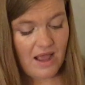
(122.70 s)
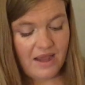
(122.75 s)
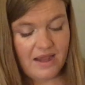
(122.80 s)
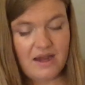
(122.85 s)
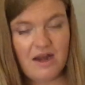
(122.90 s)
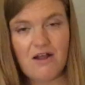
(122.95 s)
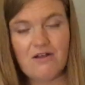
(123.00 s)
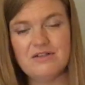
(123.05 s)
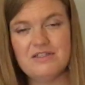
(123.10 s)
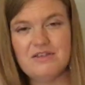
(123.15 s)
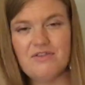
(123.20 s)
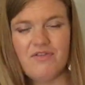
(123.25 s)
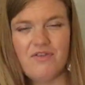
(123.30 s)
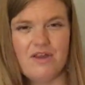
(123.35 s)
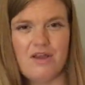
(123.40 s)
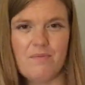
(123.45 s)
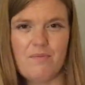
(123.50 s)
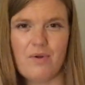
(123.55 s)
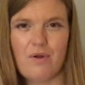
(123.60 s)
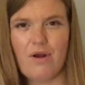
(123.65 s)
I can also
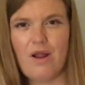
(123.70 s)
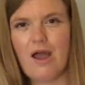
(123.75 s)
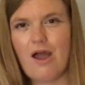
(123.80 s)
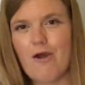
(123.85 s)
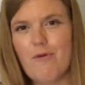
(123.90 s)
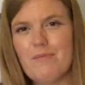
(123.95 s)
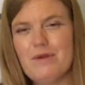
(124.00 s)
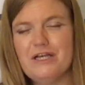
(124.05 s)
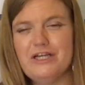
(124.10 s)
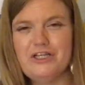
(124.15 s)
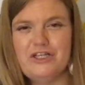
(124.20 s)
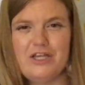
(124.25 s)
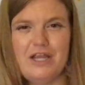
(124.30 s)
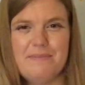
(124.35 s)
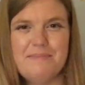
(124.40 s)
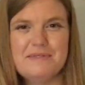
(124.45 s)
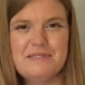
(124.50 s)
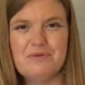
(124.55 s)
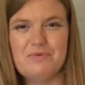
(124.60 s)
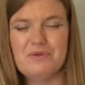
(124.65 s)
think about how many
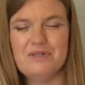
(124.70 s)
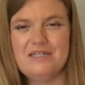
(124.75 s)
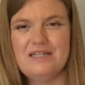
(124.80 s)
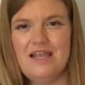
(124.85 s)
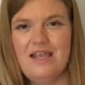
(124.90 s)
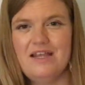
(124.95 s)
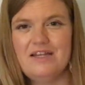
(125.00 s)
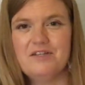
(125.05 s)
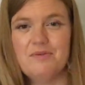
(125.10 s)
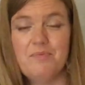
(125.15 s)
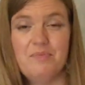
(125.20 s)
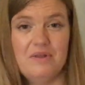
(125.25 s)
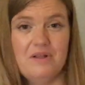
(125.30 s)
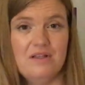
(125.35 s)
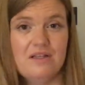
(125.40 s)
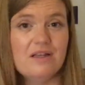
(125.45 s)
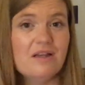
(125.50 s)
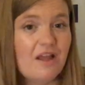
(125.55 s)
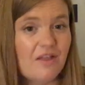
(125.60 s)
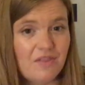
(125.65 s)
shapes it would take to
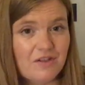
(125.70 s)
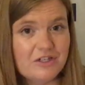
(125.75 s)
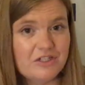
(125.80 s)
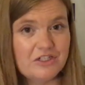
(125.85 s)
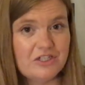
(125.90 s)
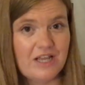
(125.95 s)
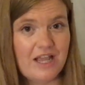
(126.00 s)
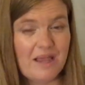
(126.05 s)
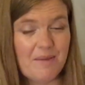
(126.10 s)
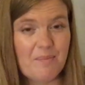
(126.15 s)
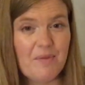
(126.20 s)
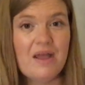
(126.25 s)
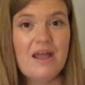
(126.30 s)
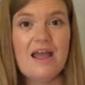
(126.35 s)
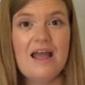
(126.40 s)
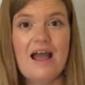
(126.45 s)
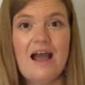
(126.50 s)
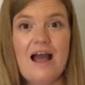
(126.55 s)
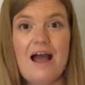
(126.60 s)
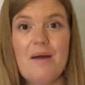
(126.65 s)
build another shape.
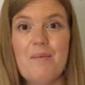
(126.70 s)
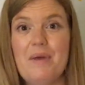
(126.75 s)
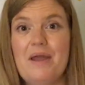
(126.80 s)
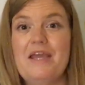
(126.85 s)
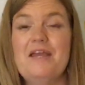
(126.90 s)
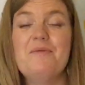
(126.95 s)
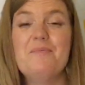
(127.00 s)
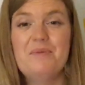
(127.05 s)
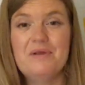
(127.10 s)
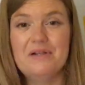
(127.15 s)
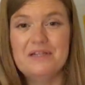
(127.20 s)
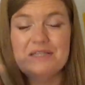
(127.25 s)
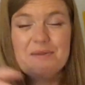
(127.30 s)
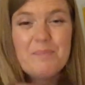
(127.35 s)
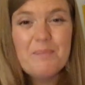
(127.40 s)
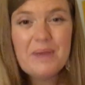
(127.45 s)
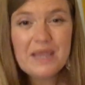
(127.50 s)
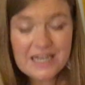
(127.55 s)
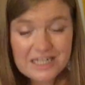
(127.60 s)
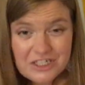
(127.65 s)
I can build a
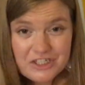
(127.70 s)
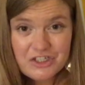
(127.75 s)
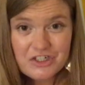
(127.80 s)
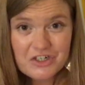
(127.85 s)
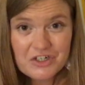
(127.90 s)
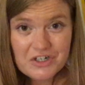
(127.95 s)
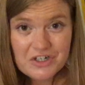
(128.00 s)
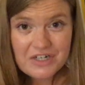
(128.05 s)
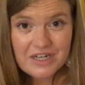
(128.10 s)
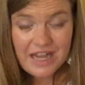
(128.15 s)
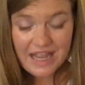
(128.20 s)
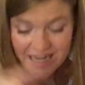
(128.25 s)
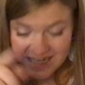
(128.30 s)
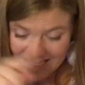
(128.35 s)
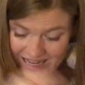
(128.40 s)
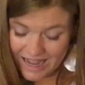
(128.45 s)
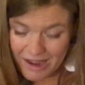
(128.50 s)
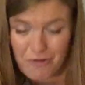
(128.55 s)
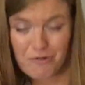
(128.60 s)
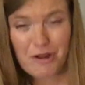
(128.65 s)
picture and
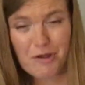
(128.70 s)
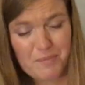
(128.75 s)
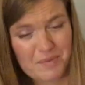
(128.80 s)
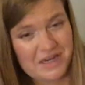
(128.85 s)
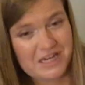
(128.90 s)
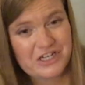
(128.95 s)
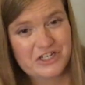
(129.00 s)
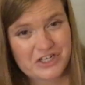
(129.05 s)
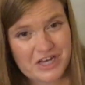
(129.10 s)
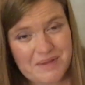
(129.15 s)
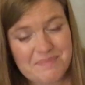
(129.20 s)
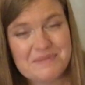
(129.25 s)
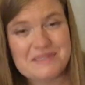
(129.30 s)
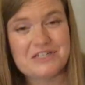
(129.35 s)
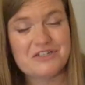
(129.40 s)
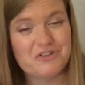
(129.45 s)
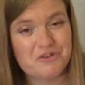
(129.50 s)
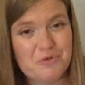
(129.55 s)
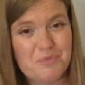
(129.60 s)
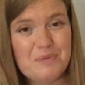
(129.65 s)
count how many shapes
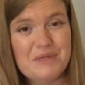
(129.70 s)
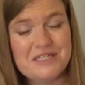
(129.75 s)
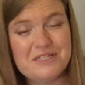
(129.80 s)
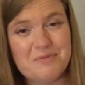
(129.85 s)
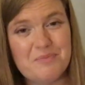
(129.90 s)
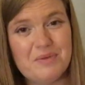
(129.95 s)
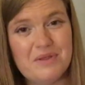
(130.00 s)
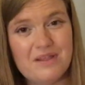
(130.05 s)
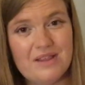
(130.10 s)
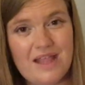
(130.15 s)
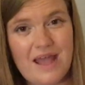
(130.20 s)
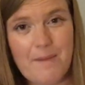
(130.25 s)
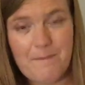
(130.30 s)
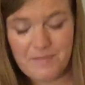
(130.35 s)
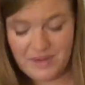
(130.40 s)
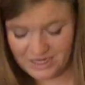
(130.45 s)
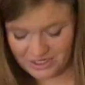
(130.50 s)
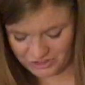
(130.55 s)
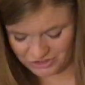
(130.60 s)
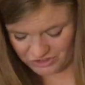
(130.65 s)
it took me to build that
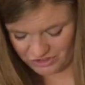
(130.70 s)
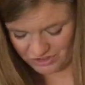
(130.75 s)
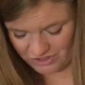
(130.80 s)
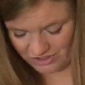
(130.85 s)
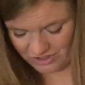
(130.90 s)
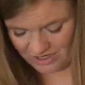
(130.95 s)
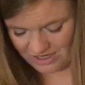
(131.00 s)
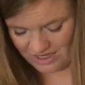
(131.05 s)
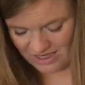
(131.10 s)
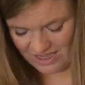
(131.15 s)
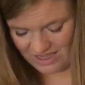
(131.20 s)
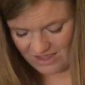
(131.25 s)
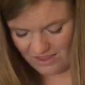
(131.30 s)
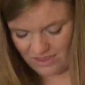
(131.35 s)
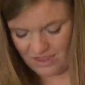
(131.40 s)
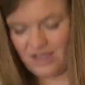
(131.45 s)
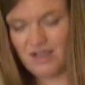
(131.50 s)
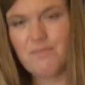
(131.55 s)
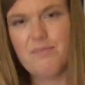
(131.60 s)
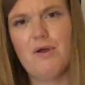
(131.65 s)
picture.
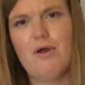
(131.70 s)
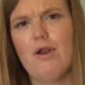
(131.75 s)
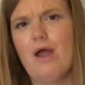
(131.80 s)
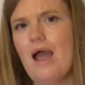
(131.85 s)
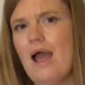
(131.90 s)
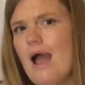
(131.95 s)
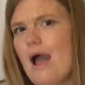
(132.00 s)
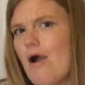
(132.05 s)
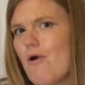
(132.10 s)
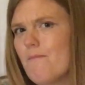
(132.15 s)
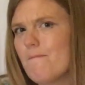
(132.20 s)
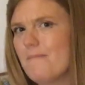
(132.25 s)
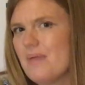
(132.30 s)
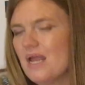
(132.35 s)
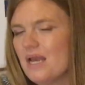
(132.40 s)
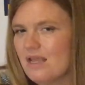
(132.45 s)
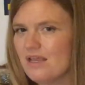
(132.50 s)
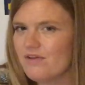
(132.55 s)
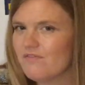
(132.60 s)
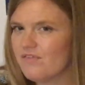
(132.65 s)
Think about how
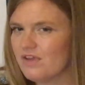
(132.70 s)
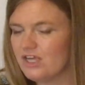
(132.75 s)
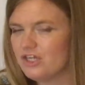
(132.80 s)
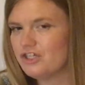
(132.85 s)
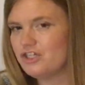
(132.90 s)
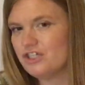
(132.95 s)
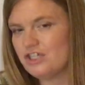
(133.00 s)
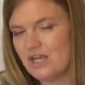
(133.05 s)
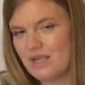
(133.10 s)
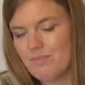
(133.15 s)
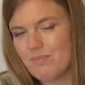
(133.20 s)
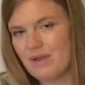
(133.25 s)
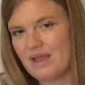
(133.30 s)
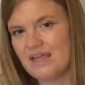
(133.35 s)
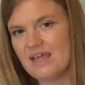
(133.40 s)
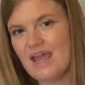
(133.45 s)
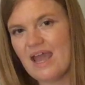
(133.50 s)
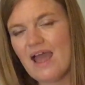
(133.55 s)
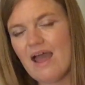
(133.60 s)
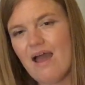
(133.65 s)
many of each shape
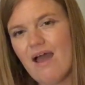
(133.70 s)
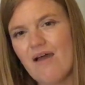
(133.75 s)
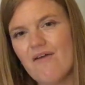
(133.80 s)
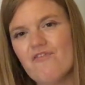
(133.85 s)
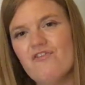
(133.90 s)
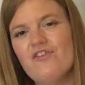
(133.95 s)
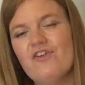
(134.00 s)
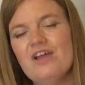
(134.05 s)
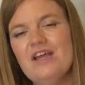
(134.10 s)
I have.